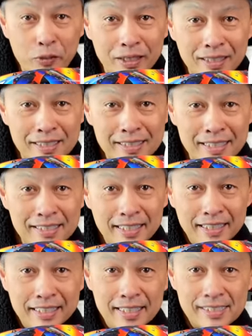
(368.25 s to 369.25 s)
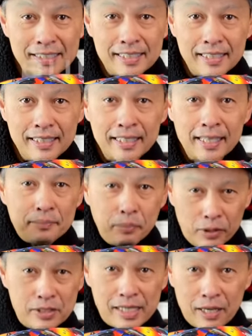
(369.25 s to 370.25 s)
weakness is the ESC
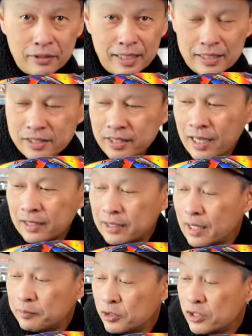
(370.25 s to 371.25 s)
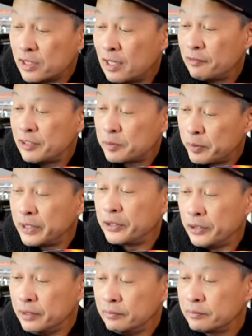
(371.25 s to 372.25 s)
burns out. It's not up to snuff. It's pretty
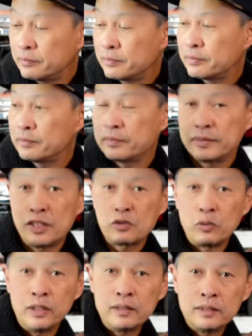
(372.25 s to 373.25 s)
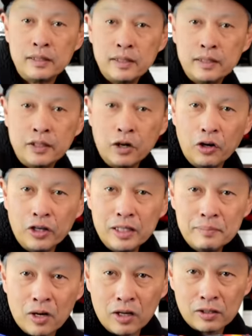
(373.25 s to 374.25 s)
good, this one. The
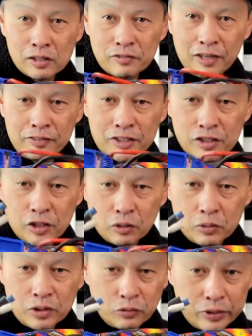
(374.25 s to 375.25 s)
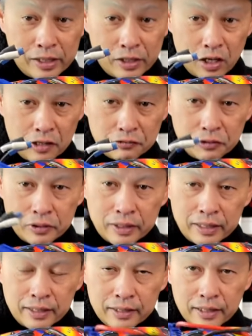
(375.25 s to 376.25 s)
early models 5 years ago were really awful.
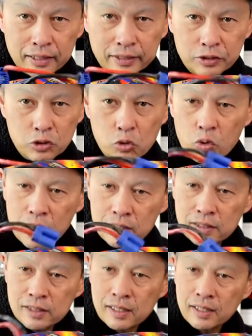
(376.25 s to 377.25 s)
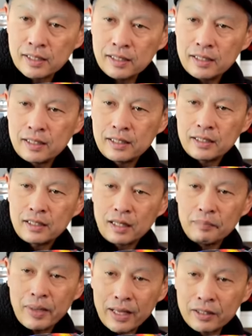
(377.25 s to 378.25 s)
The new ones
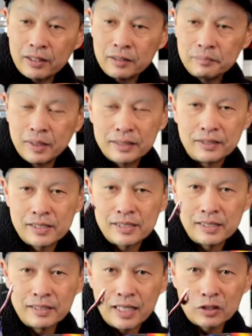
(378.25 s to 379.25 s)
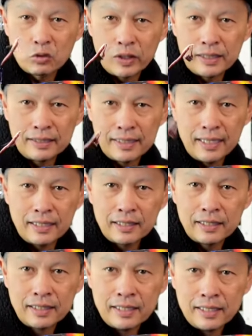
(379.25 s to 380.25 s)
are better, but they're still not quite
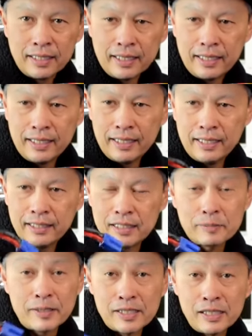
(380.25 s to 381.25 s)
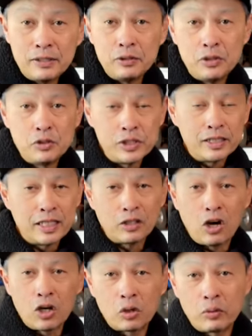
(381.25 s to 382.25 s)
there. And especially using that
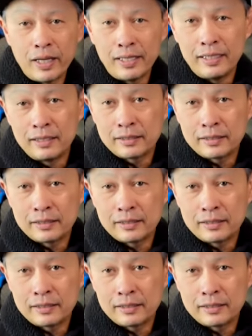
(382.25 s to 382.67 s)
auto riding